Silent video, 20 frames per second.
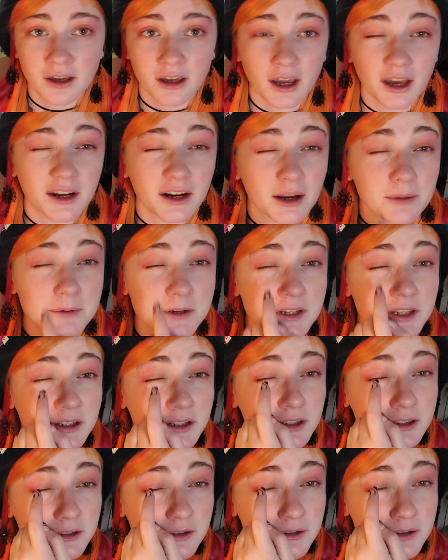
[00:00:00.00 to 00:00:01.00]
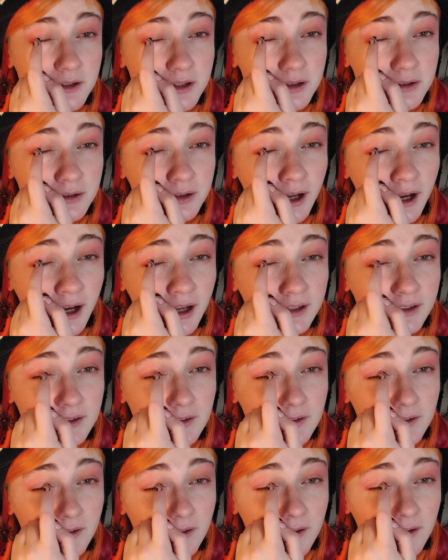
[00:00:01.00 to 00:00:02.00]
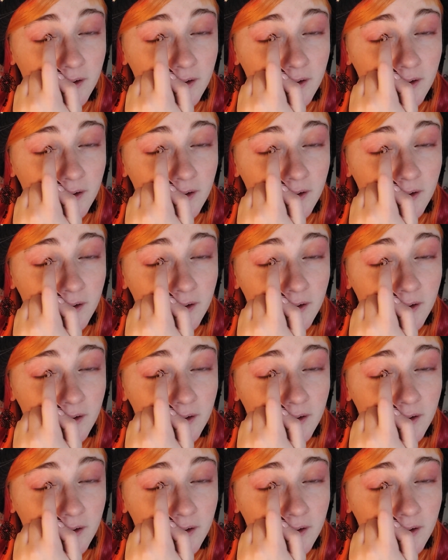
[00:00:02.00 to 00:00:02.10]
And I'm just going to do 2 dots